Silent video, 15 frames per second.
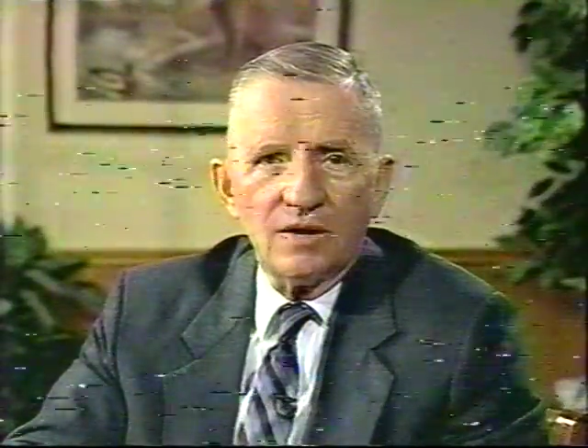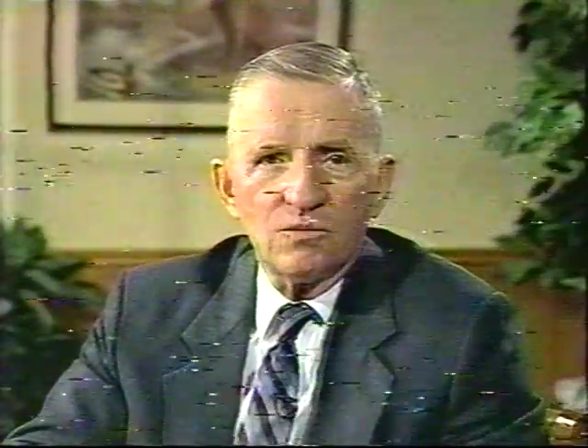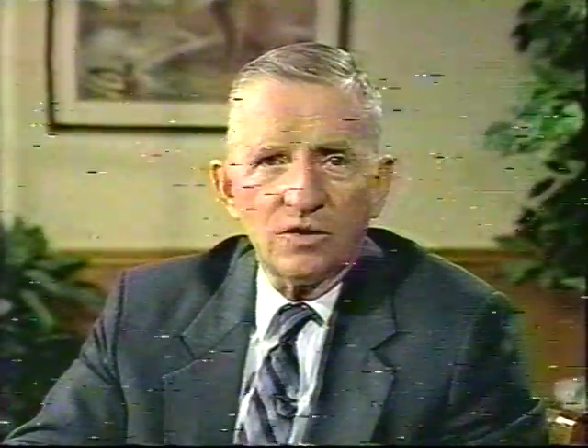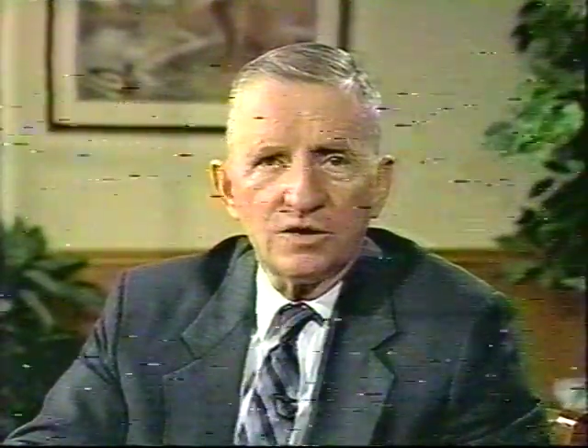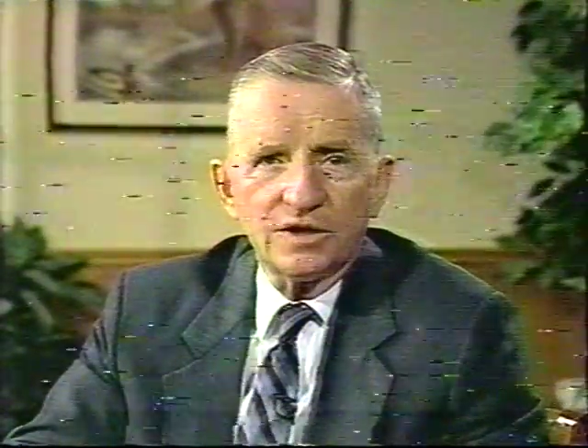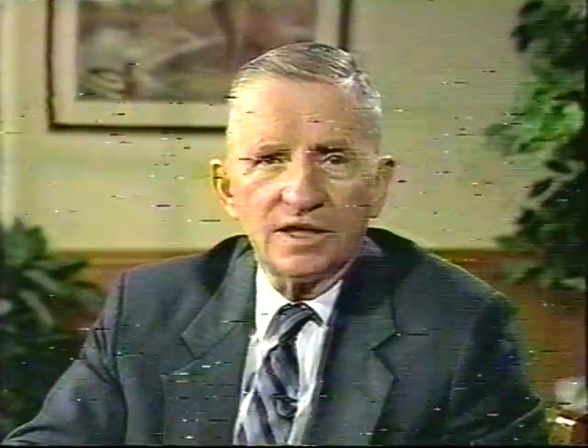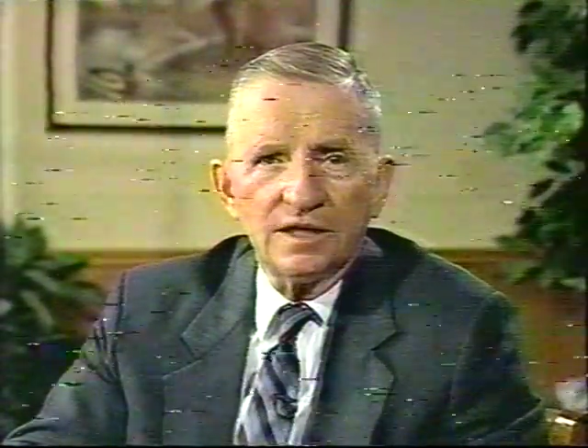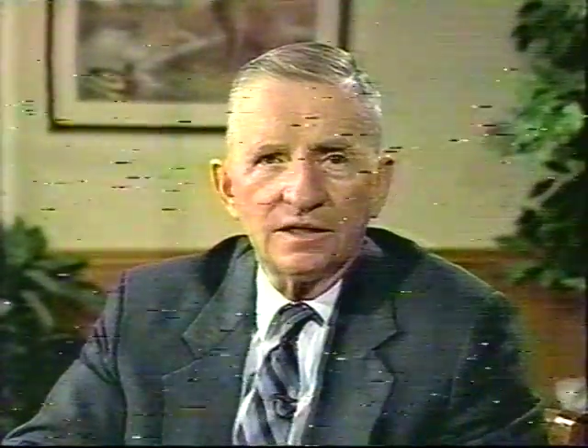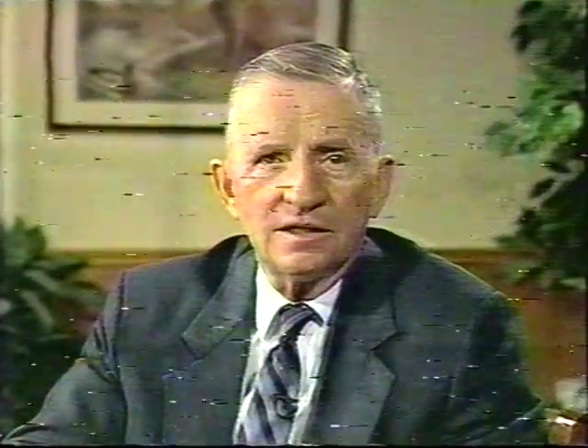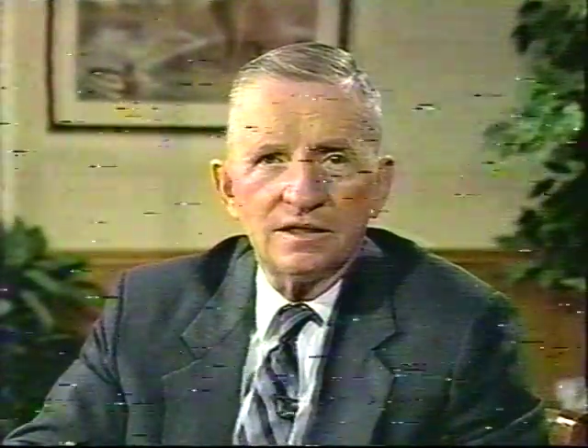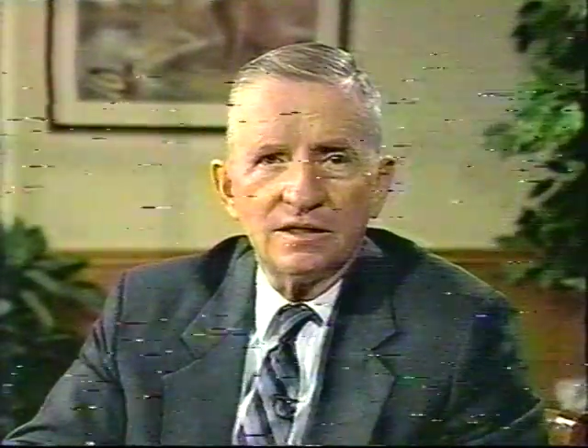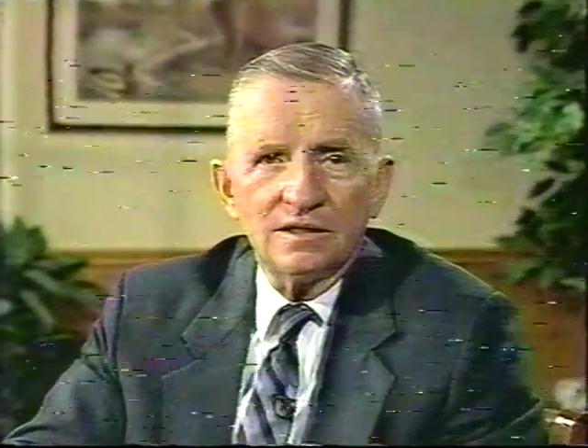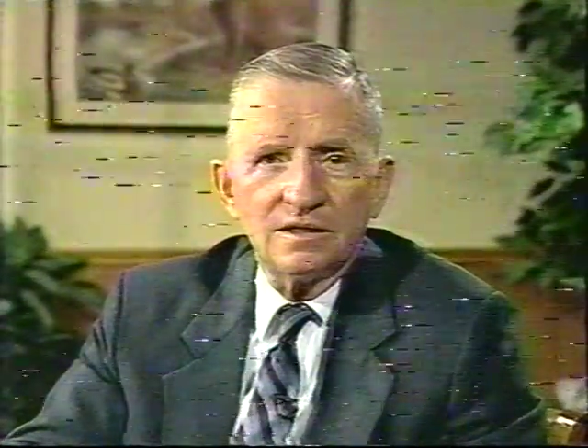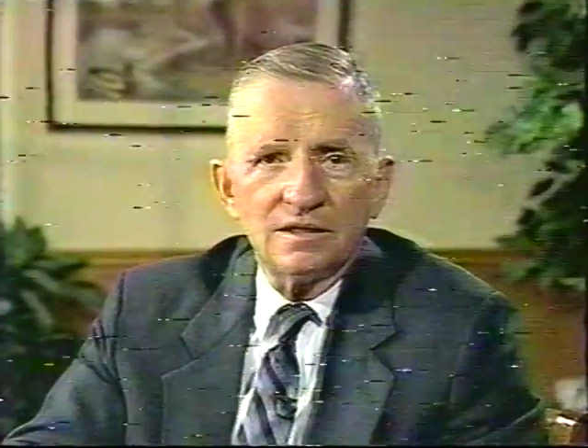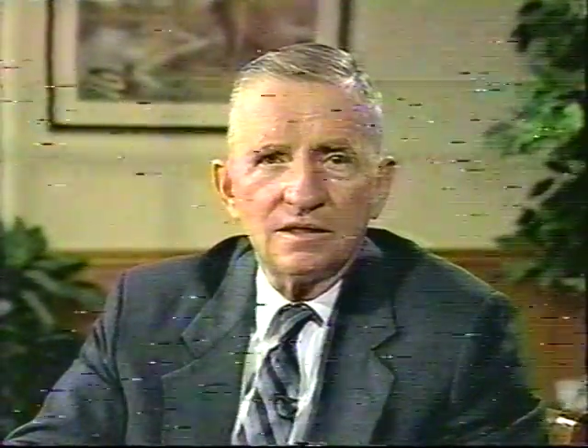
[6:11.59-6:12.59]
working
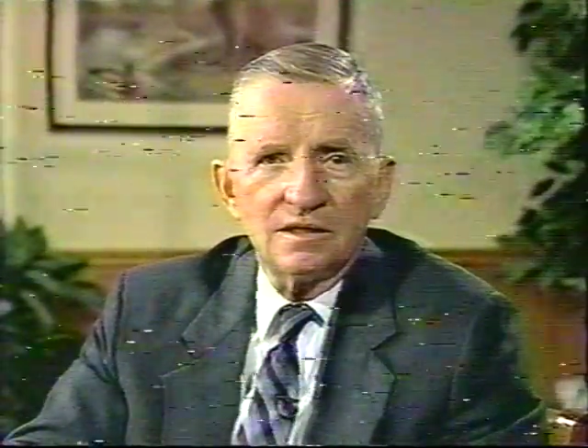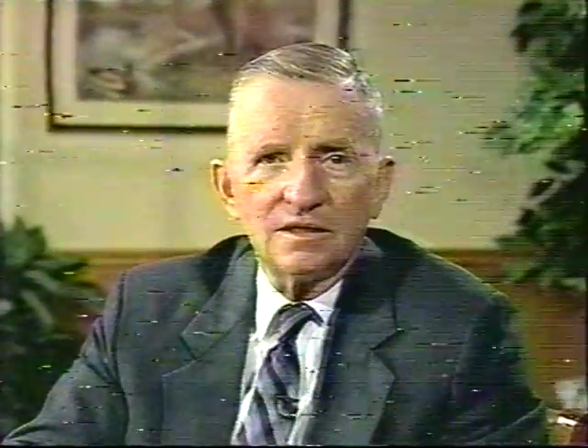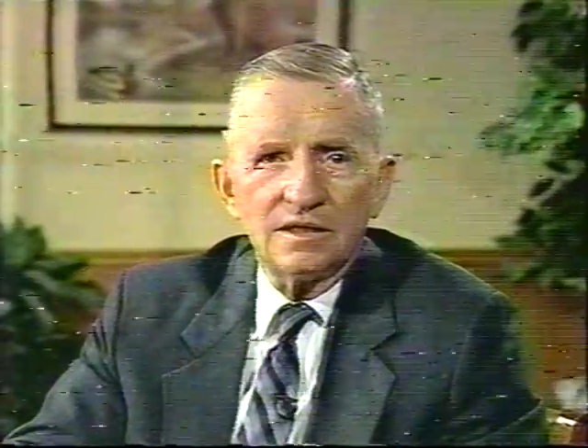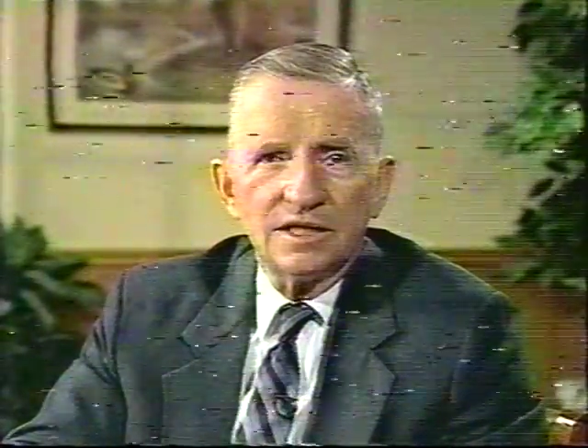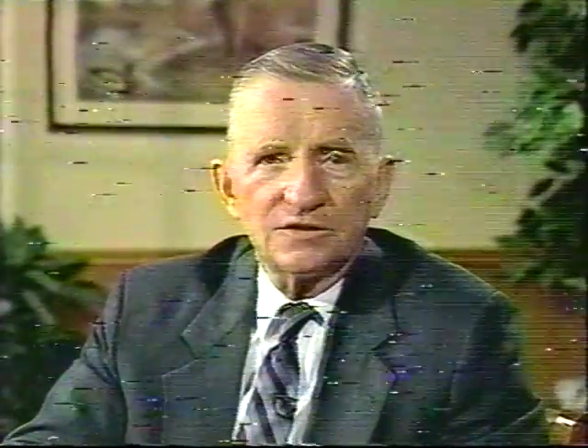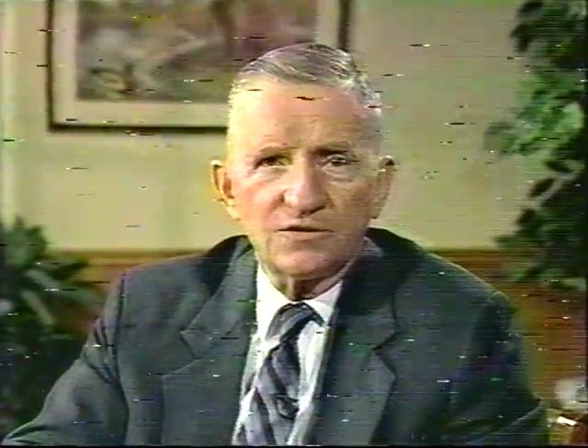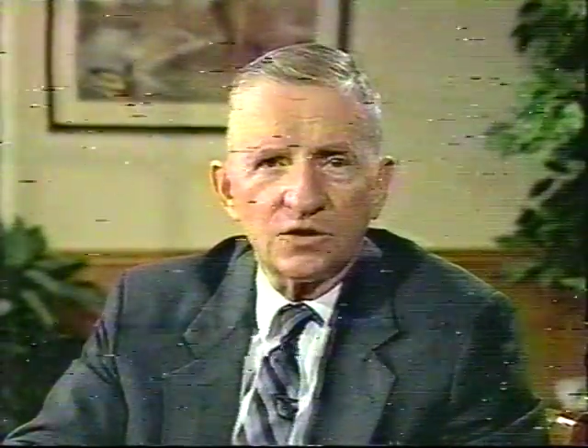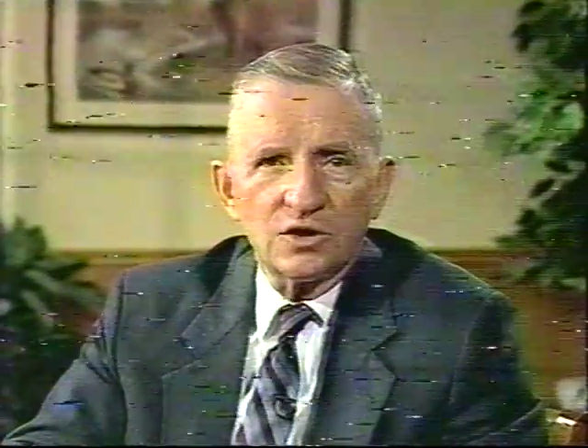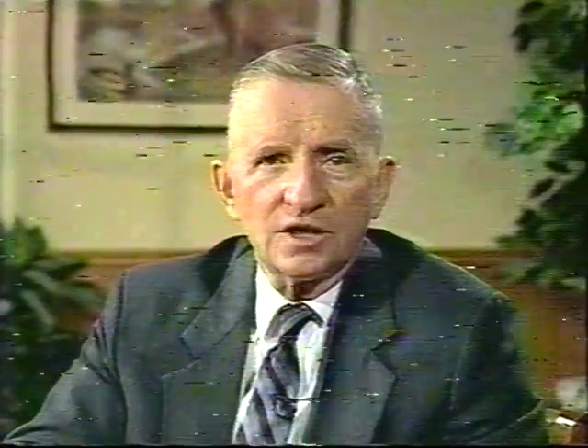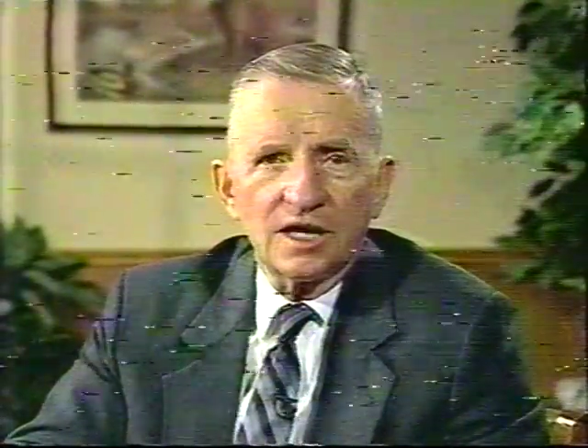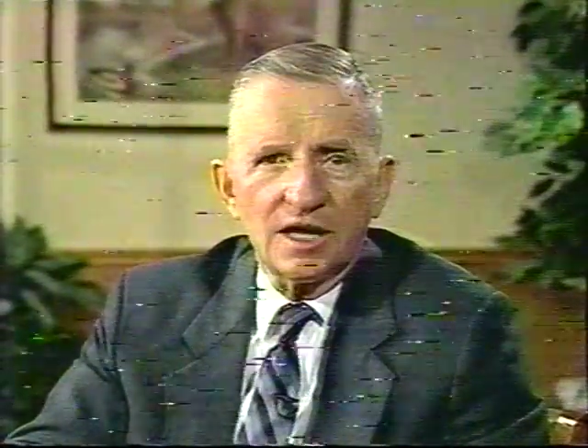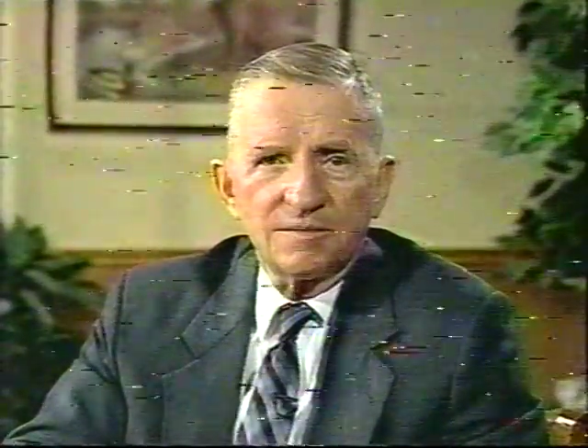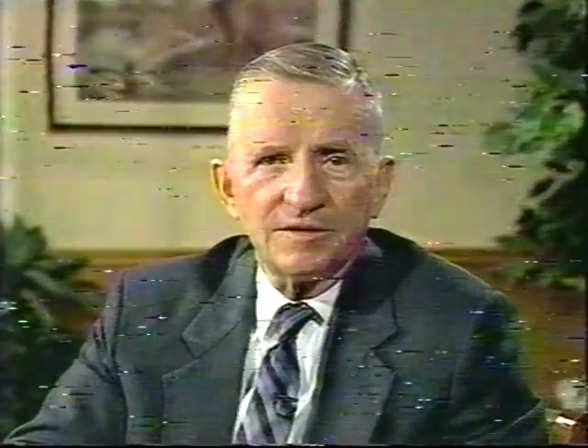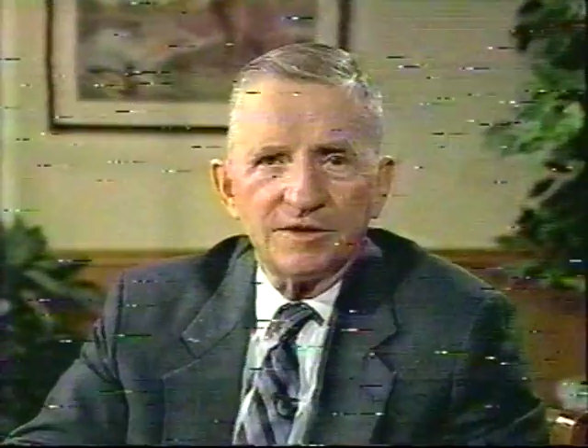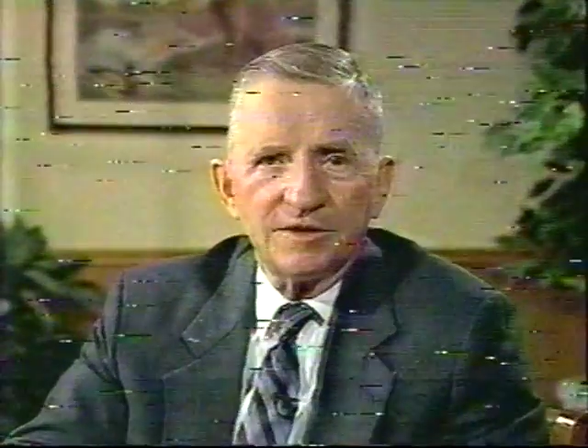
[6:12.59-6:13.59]
as foreign lobbyists.